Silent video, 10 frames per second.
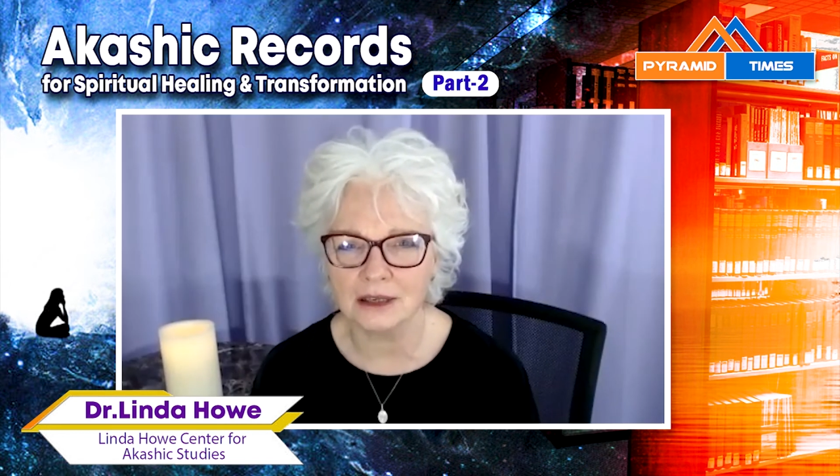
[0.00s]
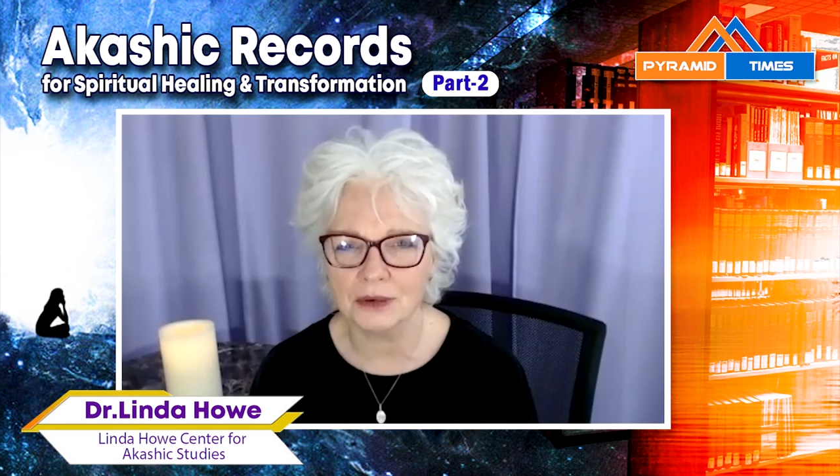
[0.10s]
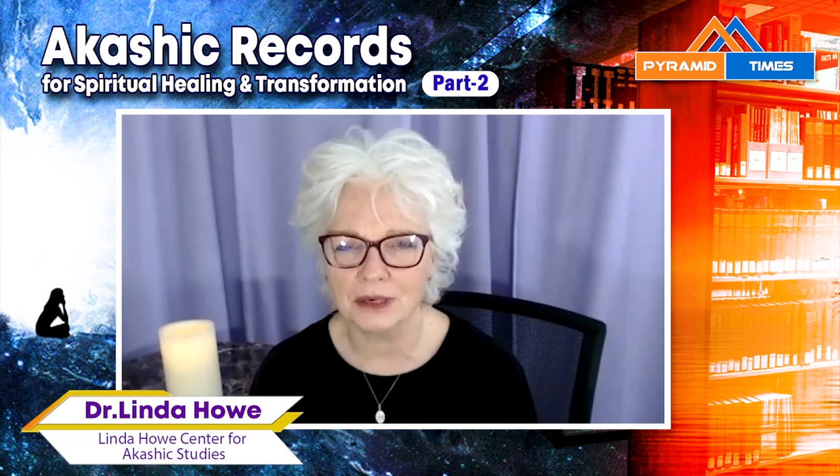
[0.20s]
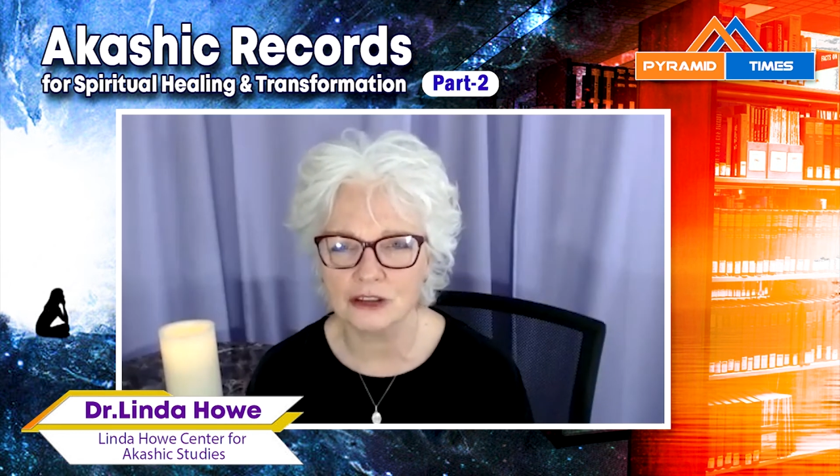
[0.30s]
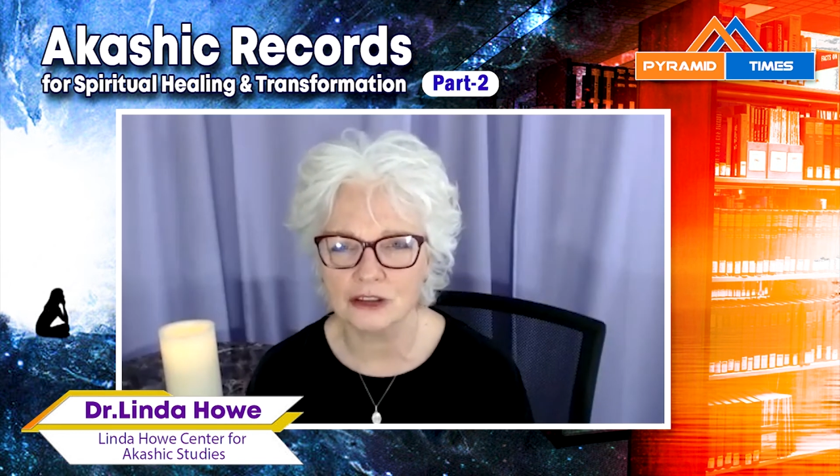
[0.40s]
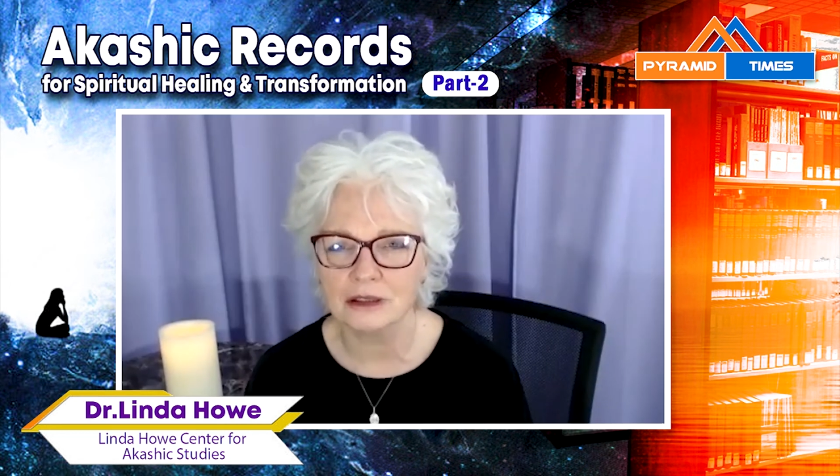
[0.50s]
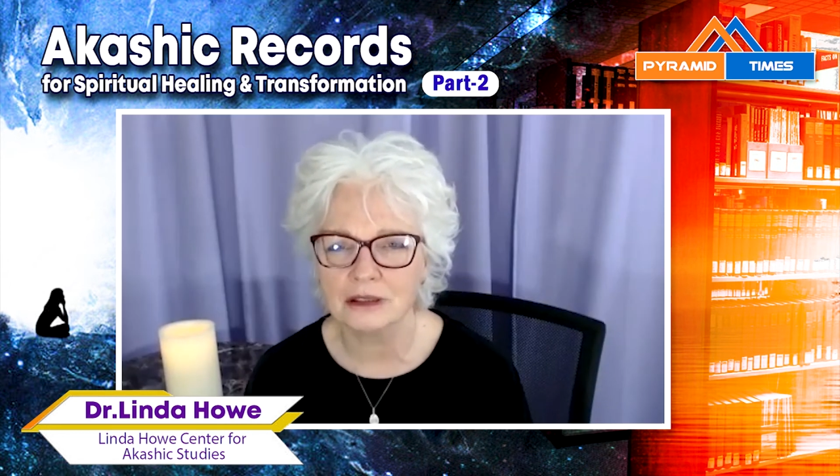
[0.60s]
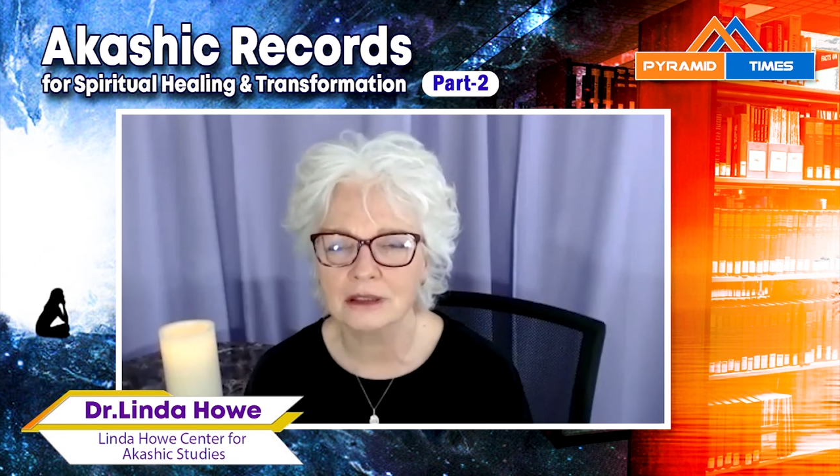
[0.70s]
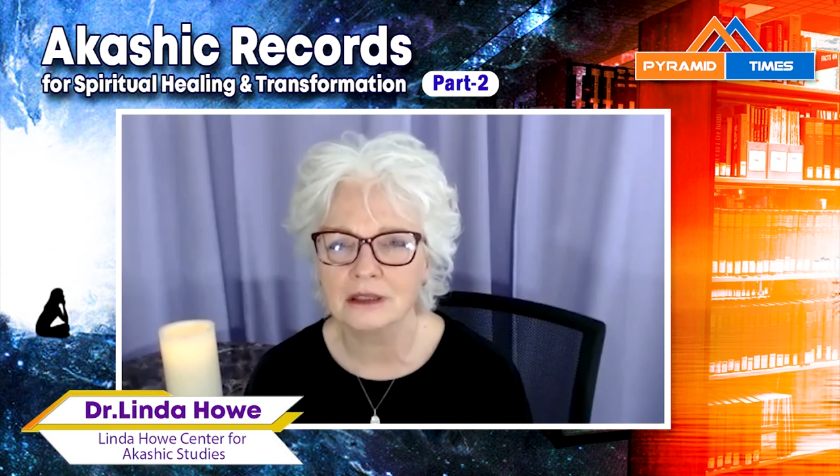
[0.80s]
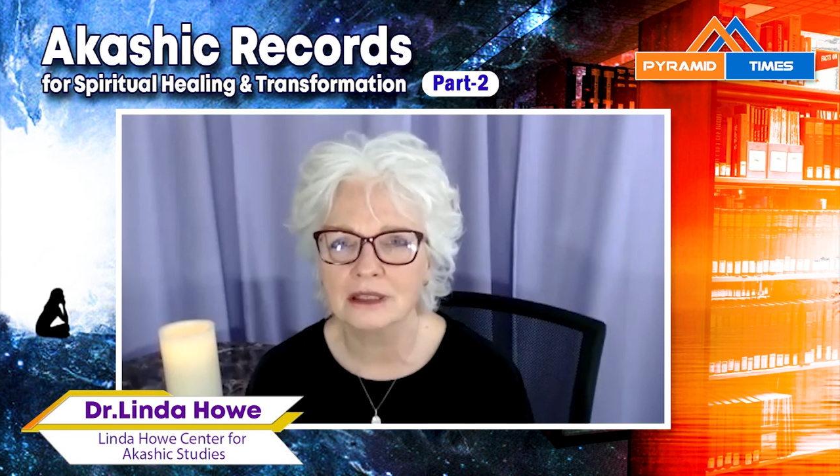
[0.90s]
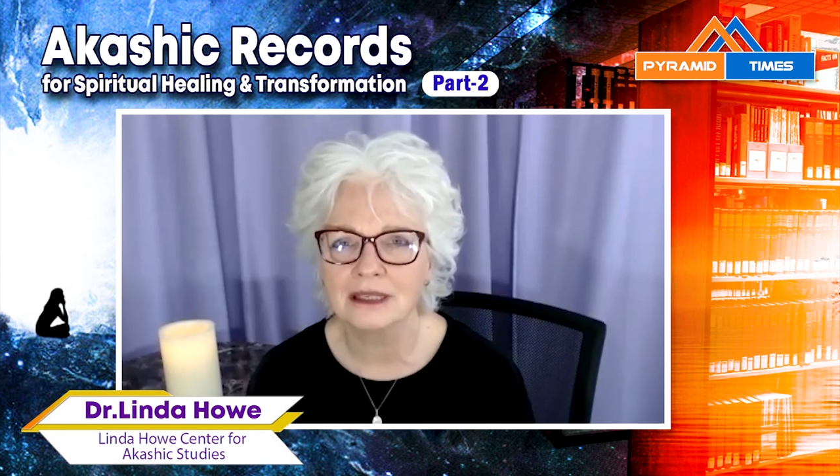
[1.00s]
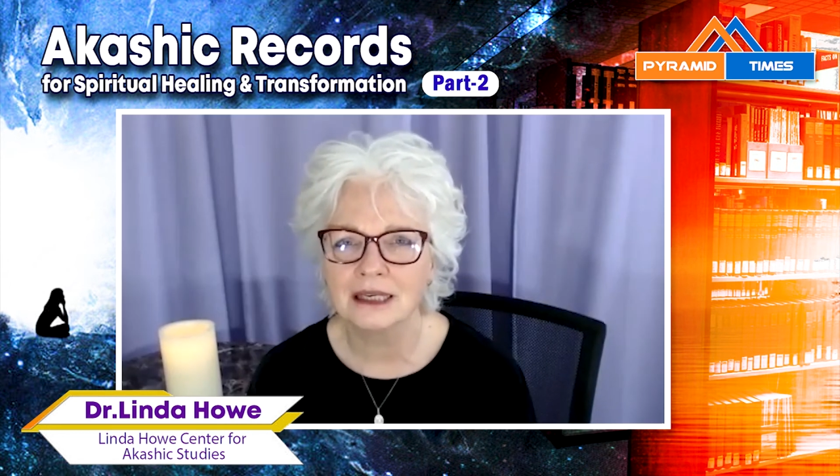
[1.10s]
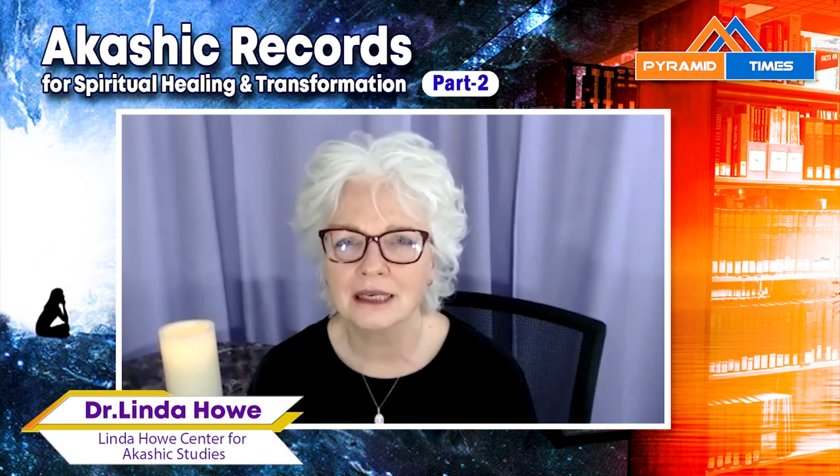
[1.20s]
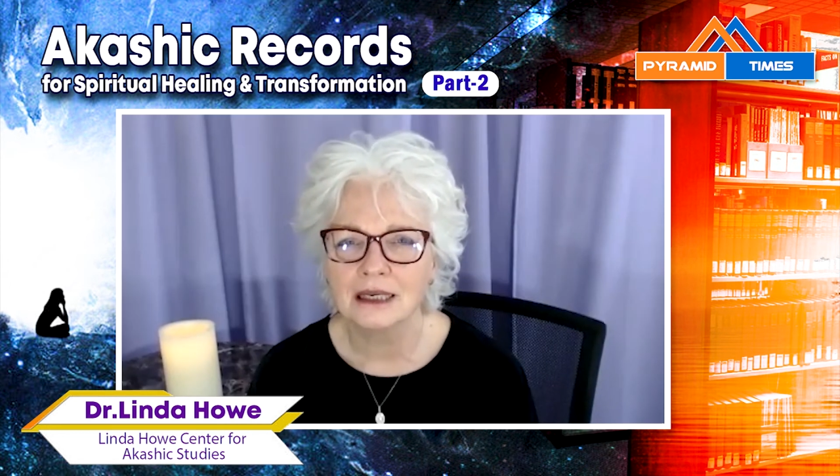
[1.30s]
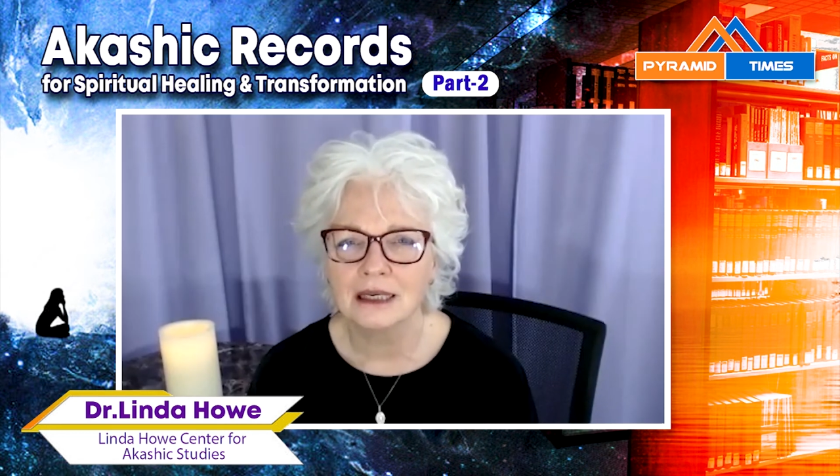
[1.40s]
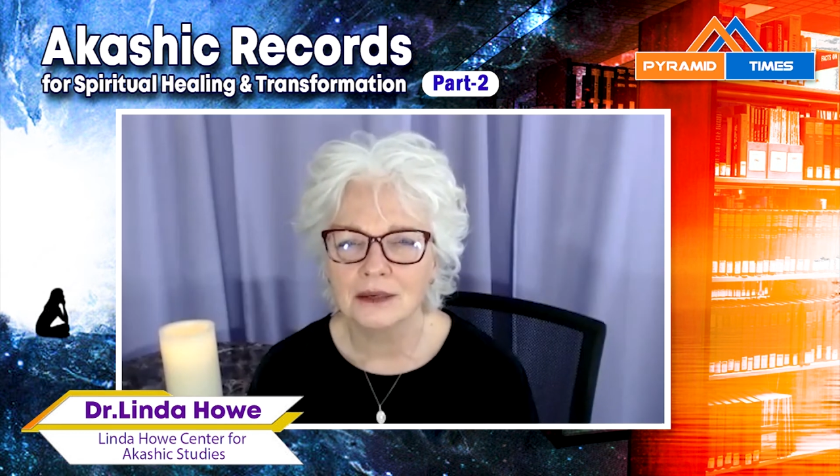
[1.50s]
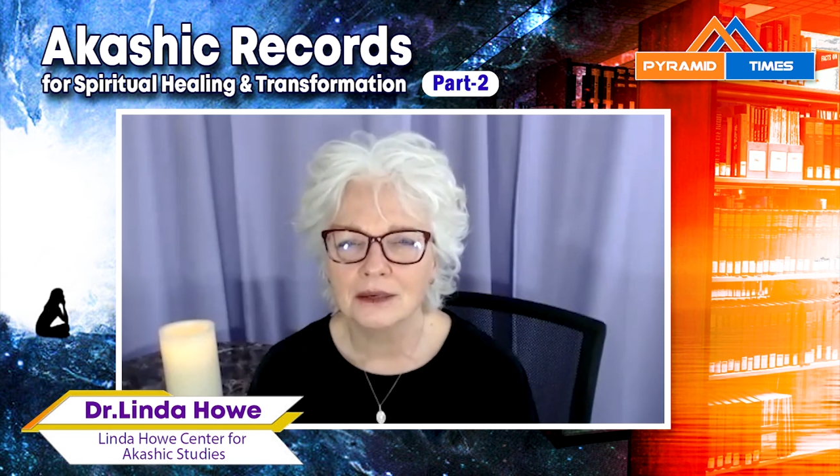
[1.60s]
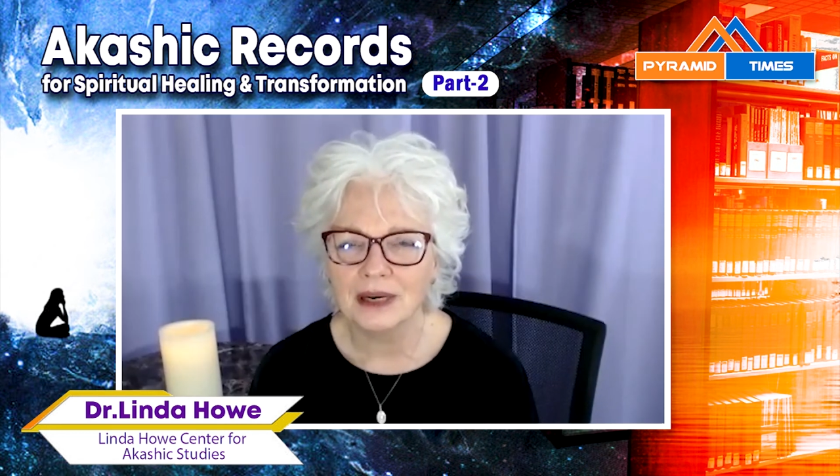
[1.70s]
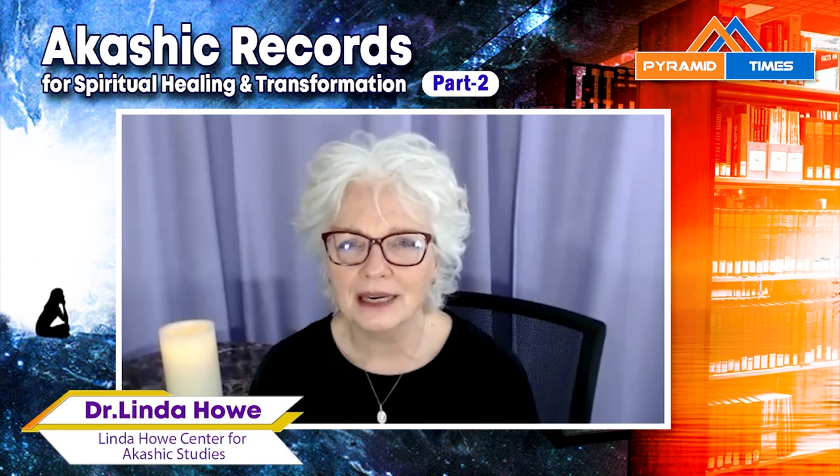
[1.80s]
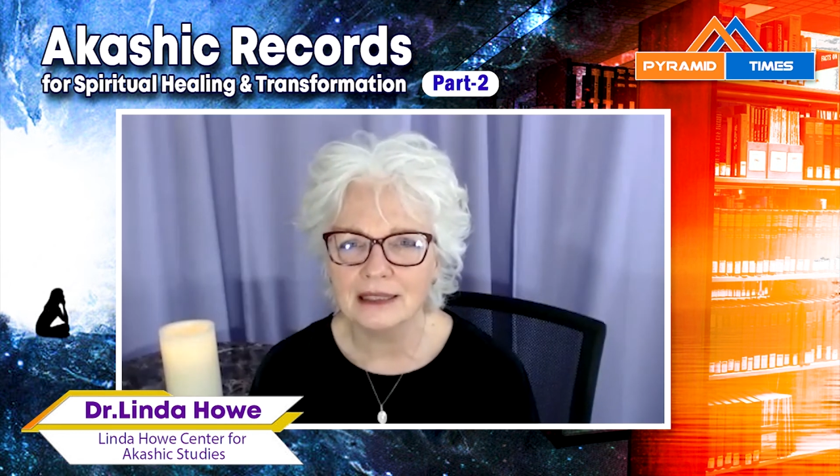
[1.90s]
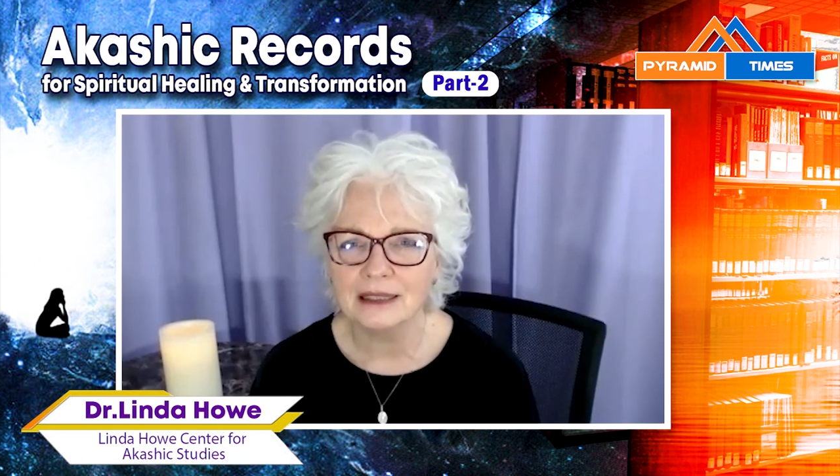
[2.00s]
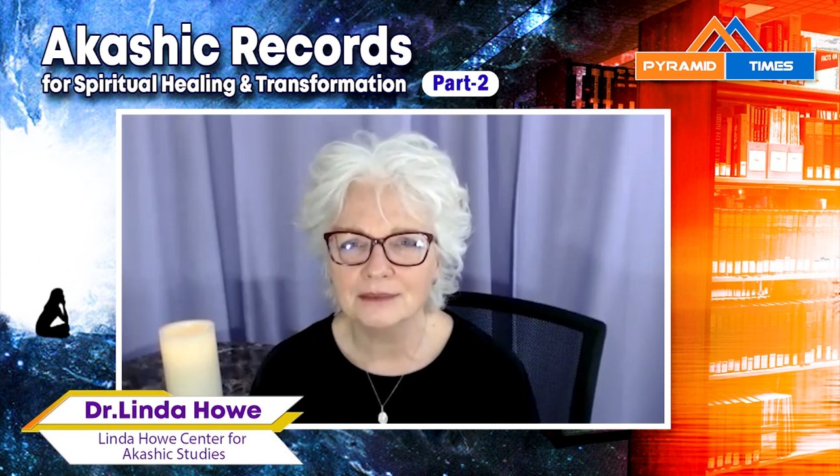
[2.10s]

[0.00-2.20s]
question, right?